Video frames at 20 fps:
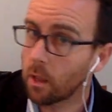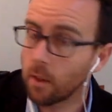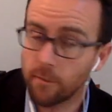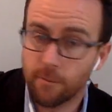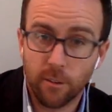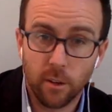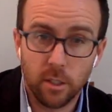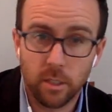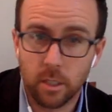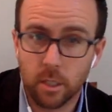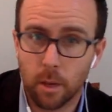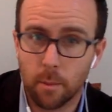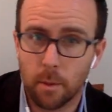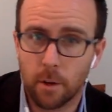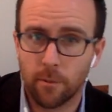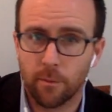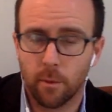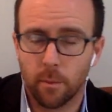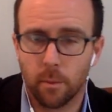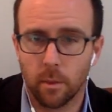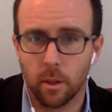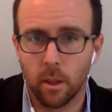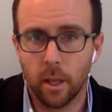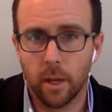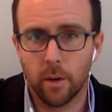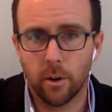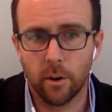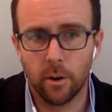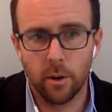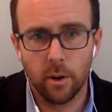funds come in from the
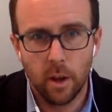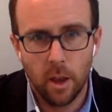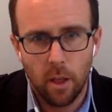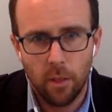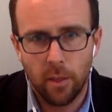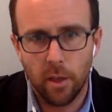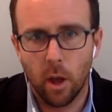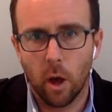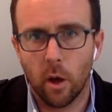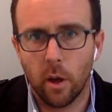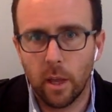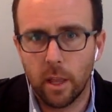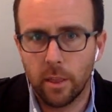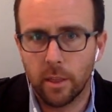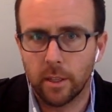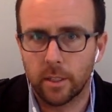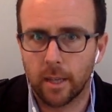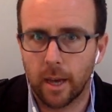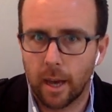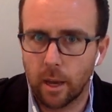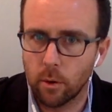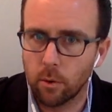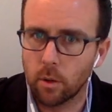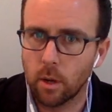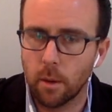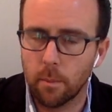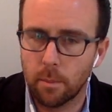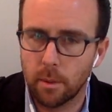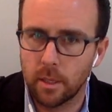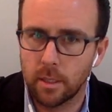lender, they all hit the title
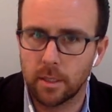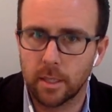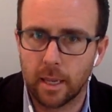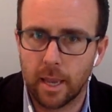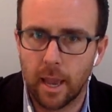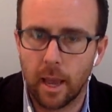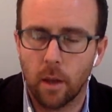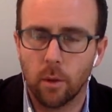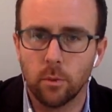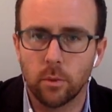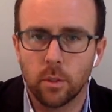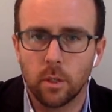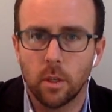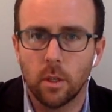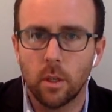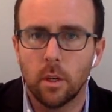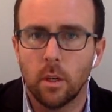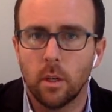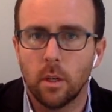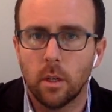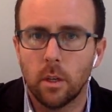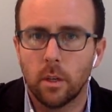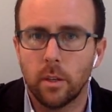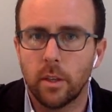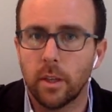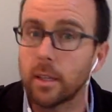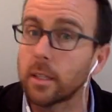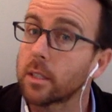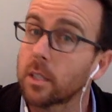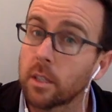company's account,
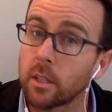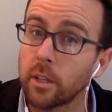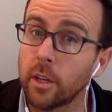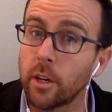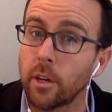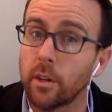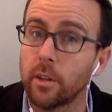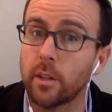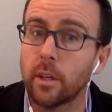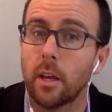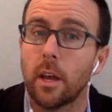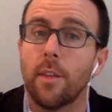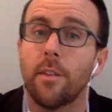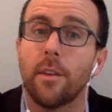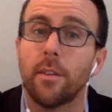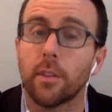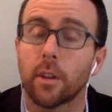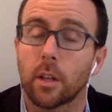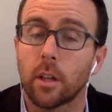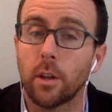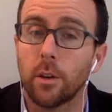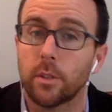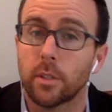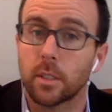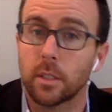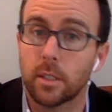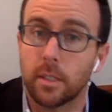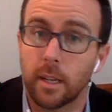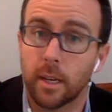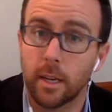then it's cleared, and then the
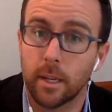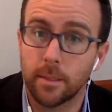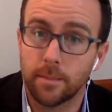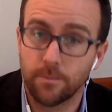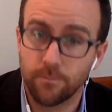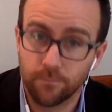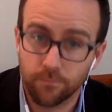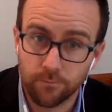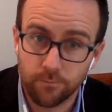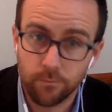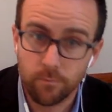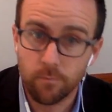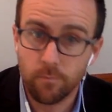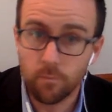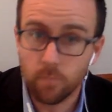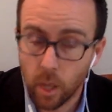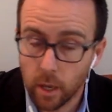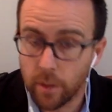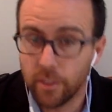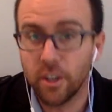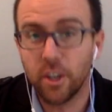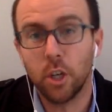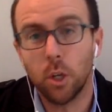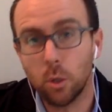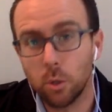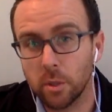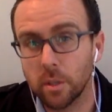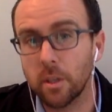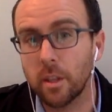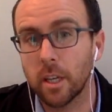closing's done, and then
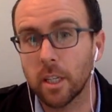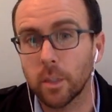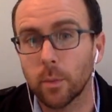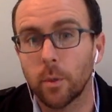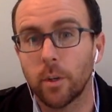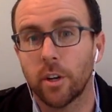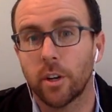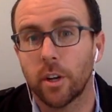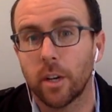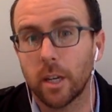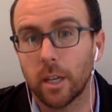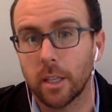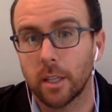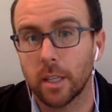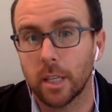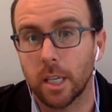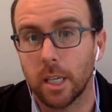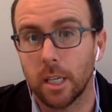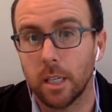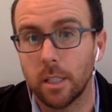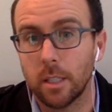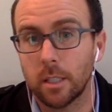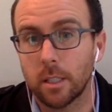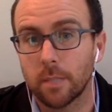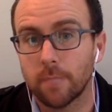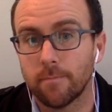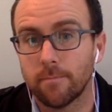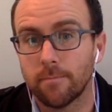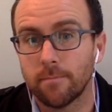usually that's when you're going to get the keys.